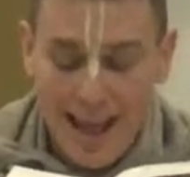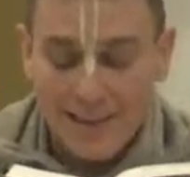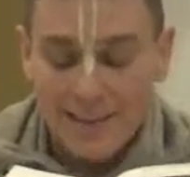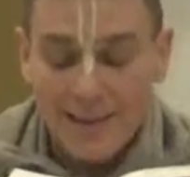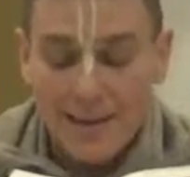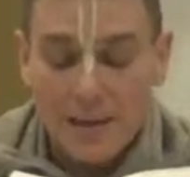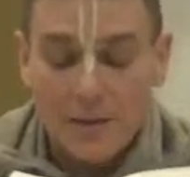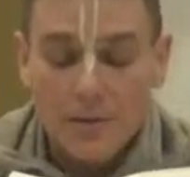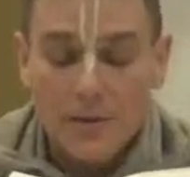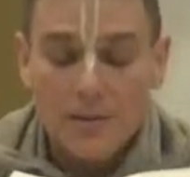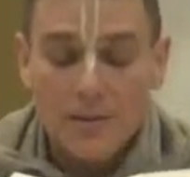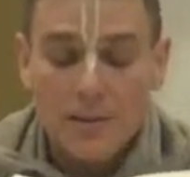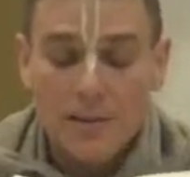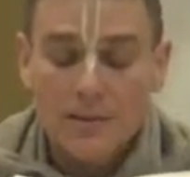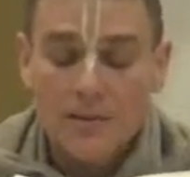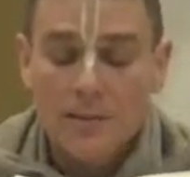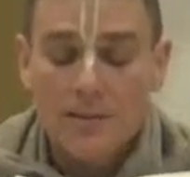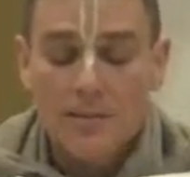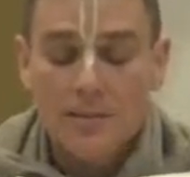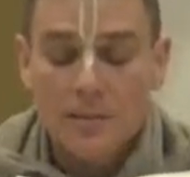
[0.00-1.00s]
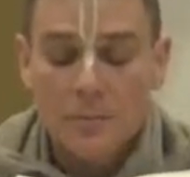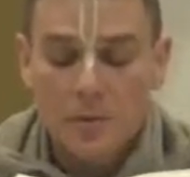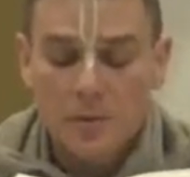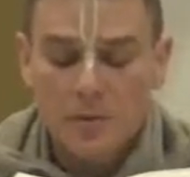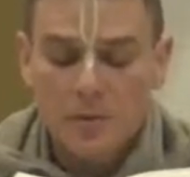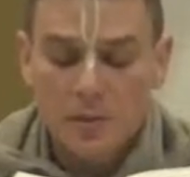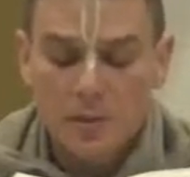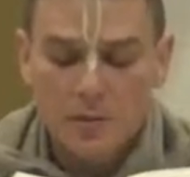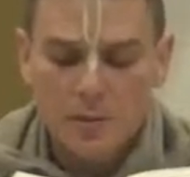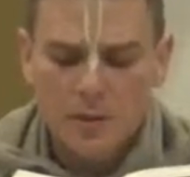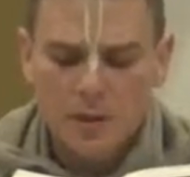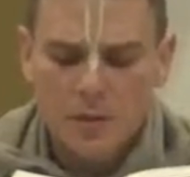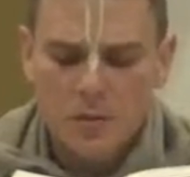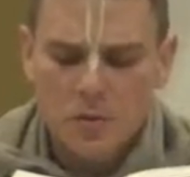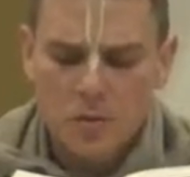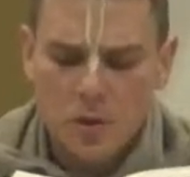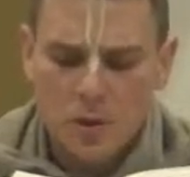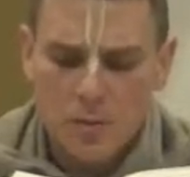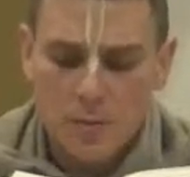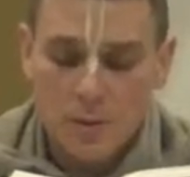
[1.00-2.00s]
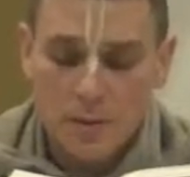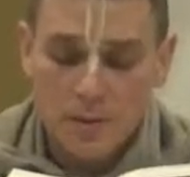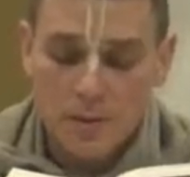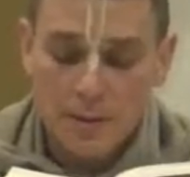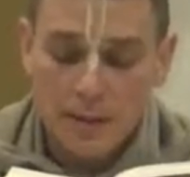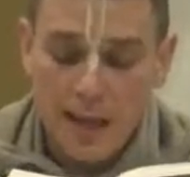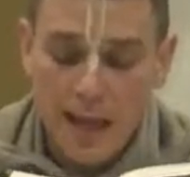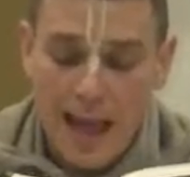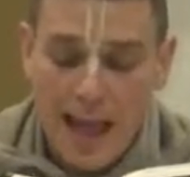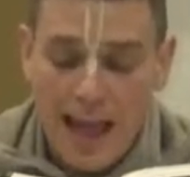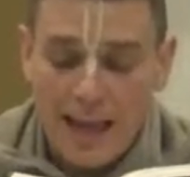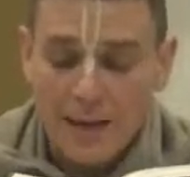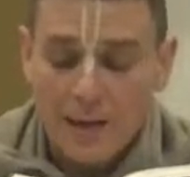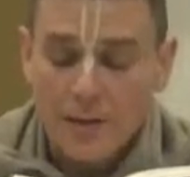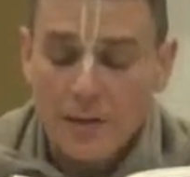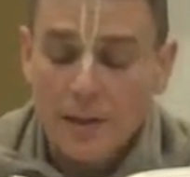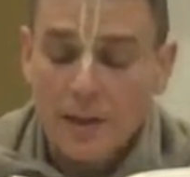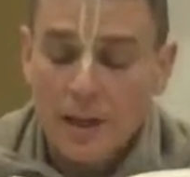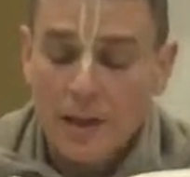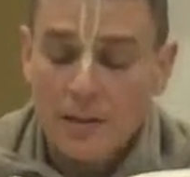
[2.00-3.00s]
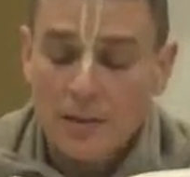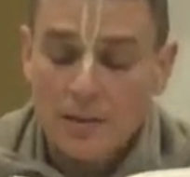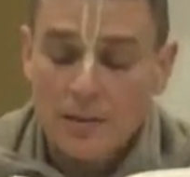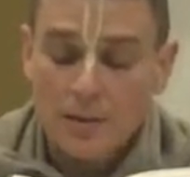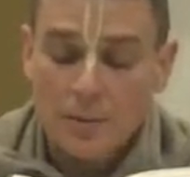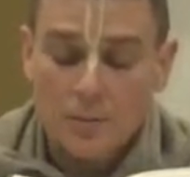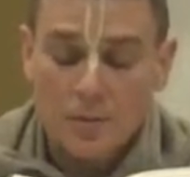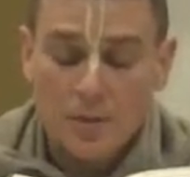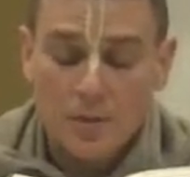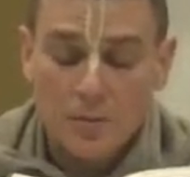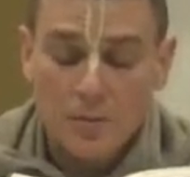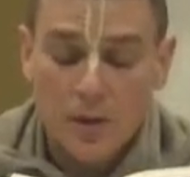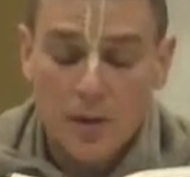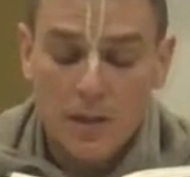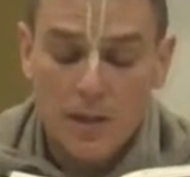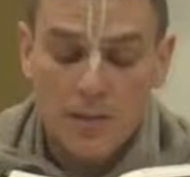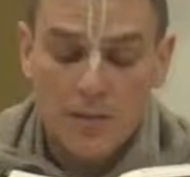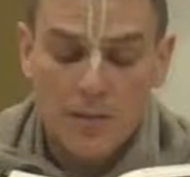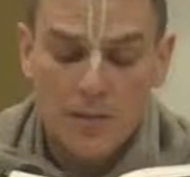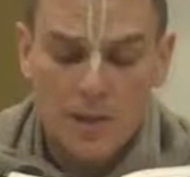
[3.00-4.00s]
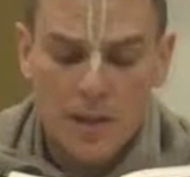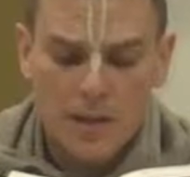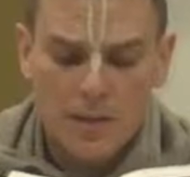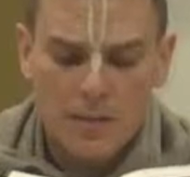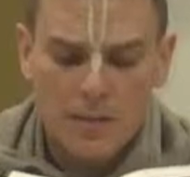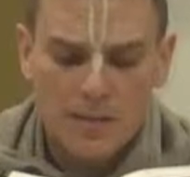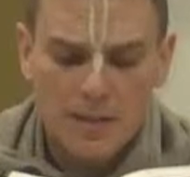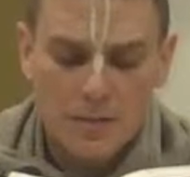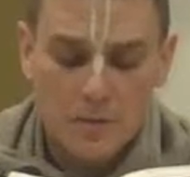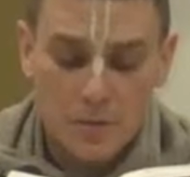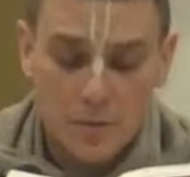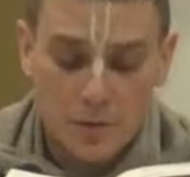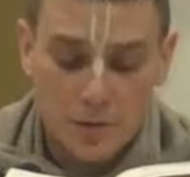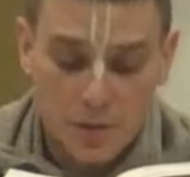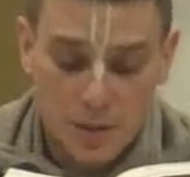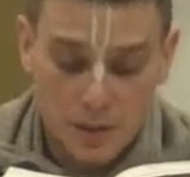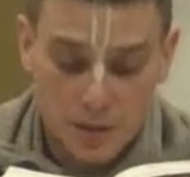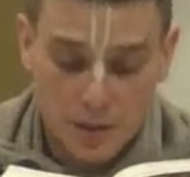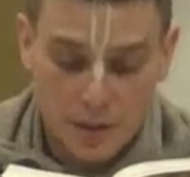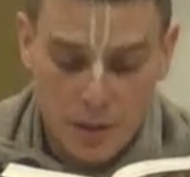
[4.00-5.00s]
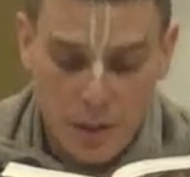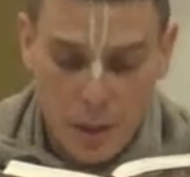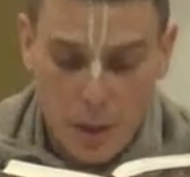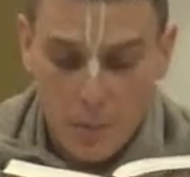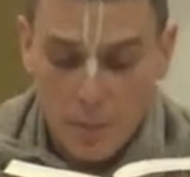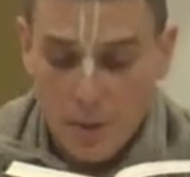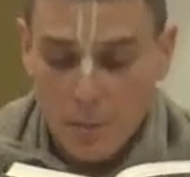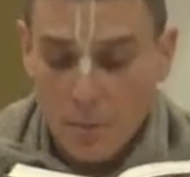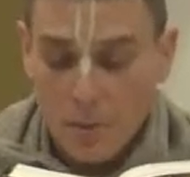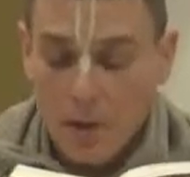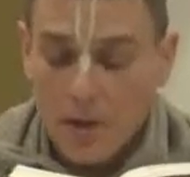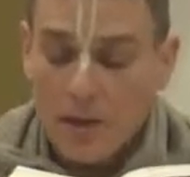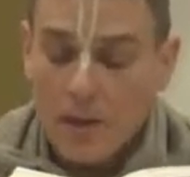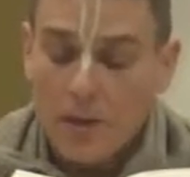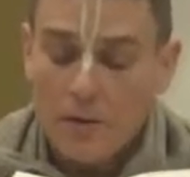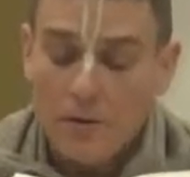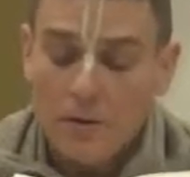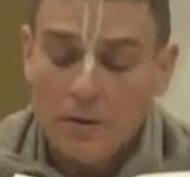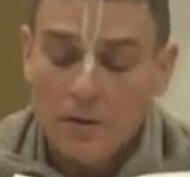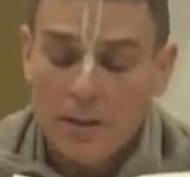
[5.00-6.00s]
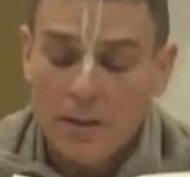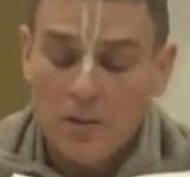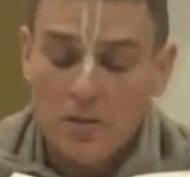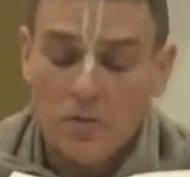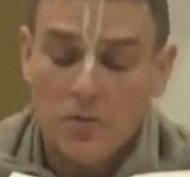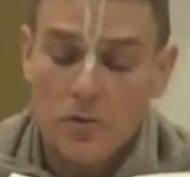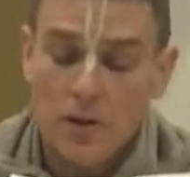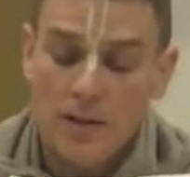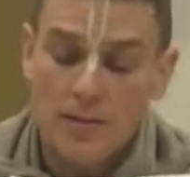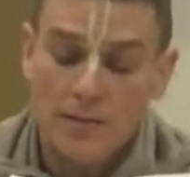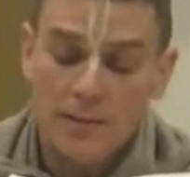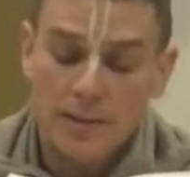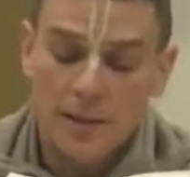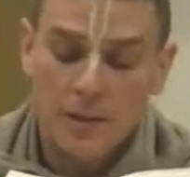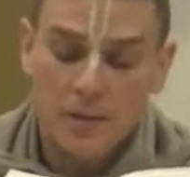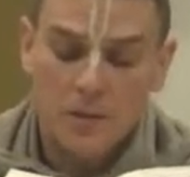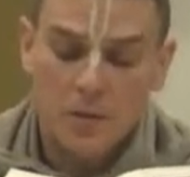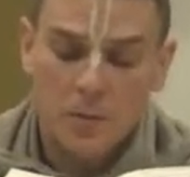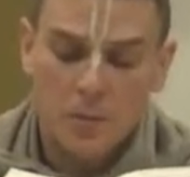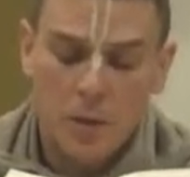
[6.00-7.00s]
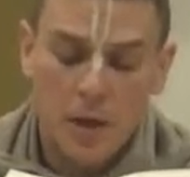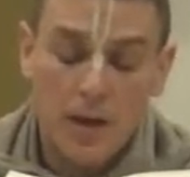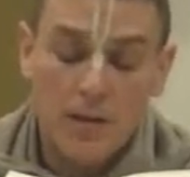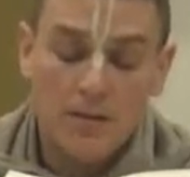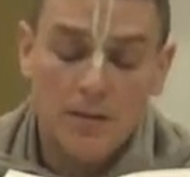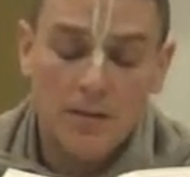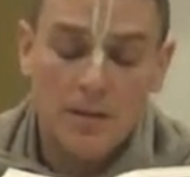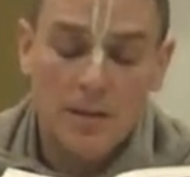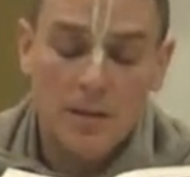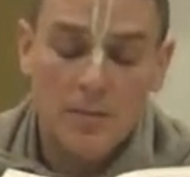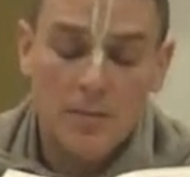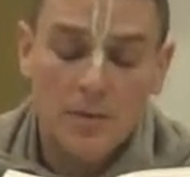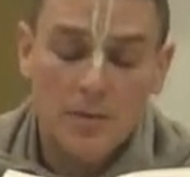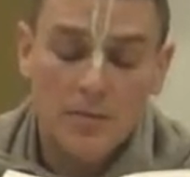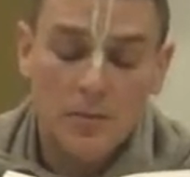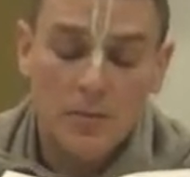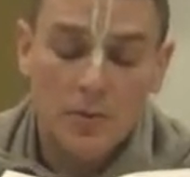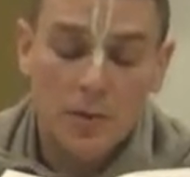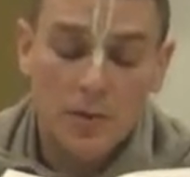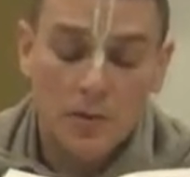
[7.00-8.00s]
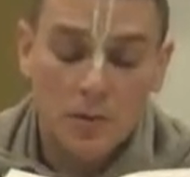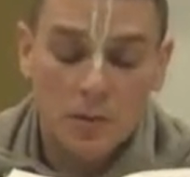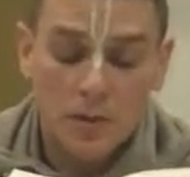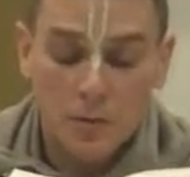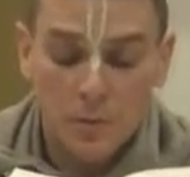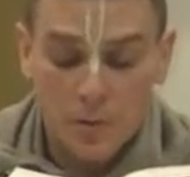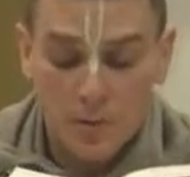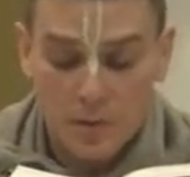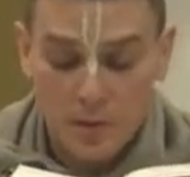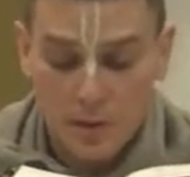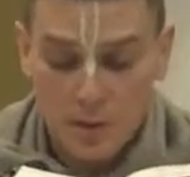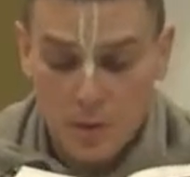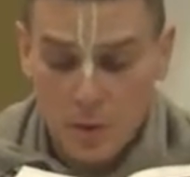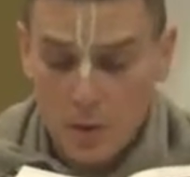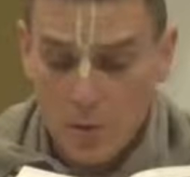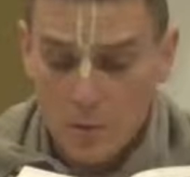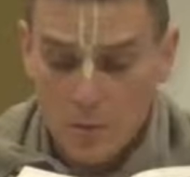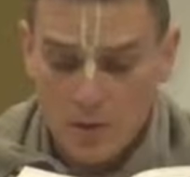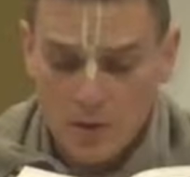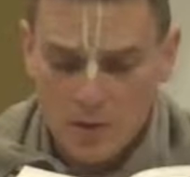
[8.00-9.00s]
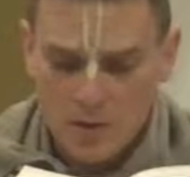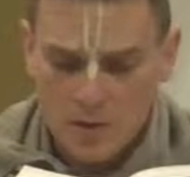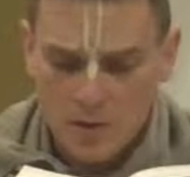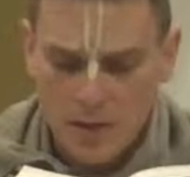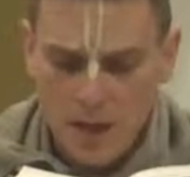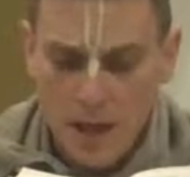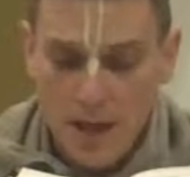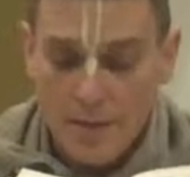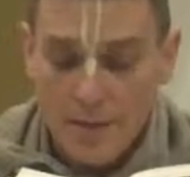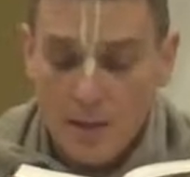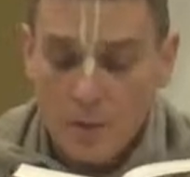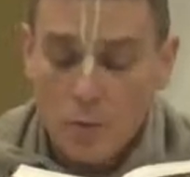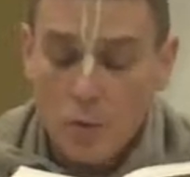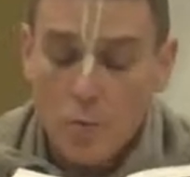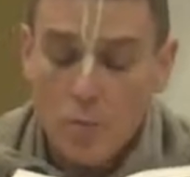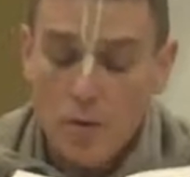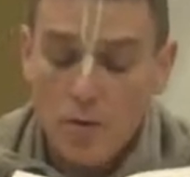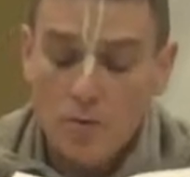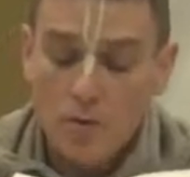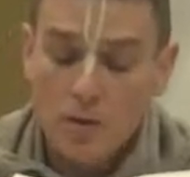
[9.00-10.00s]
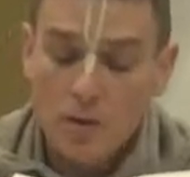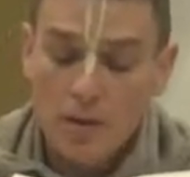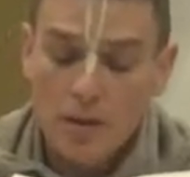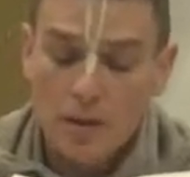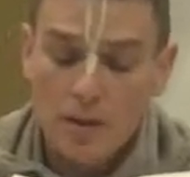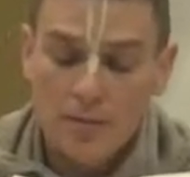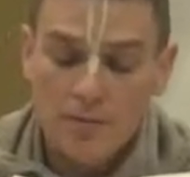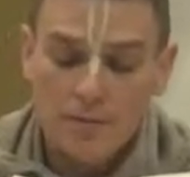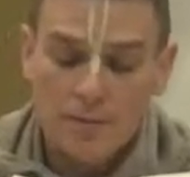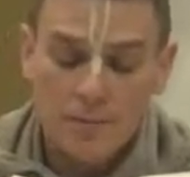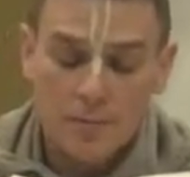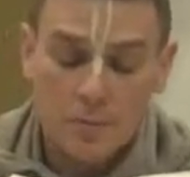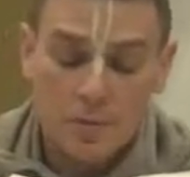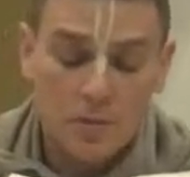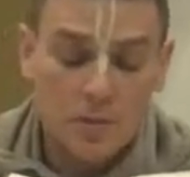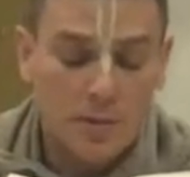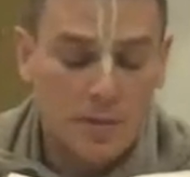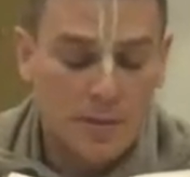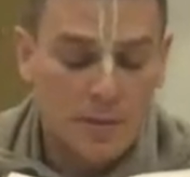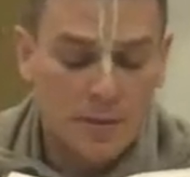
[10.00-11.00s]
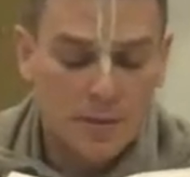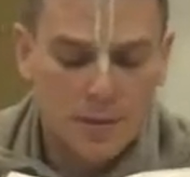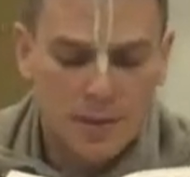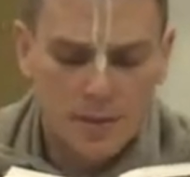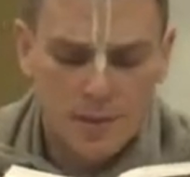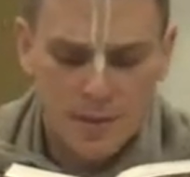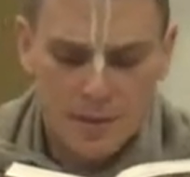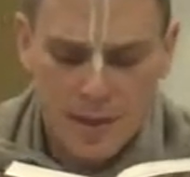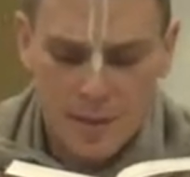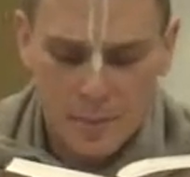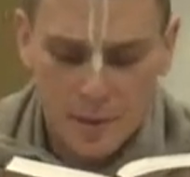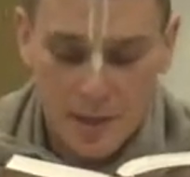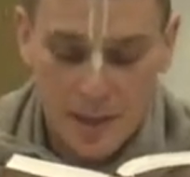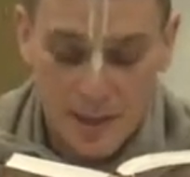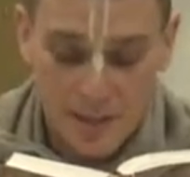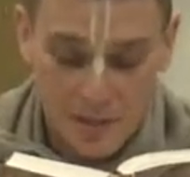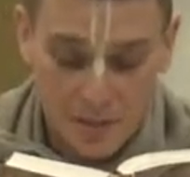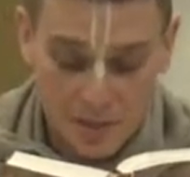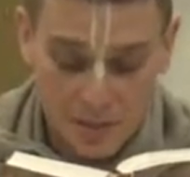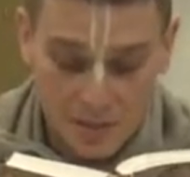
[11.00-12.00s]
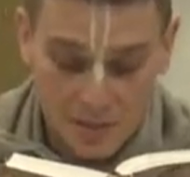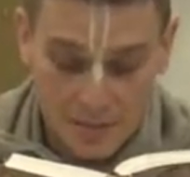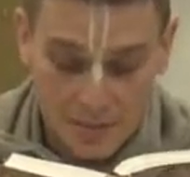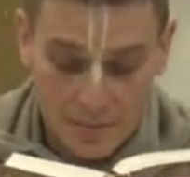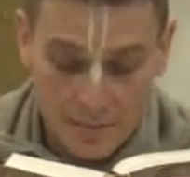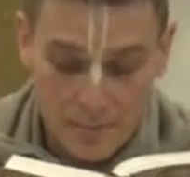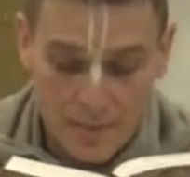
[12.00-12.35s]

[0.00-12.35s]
They are addicted to material enjoyment and are accustomed to reading sex literature. But by hearing these transcendental pastimes of Krishna with the gopis, they will be relieved of material contamination.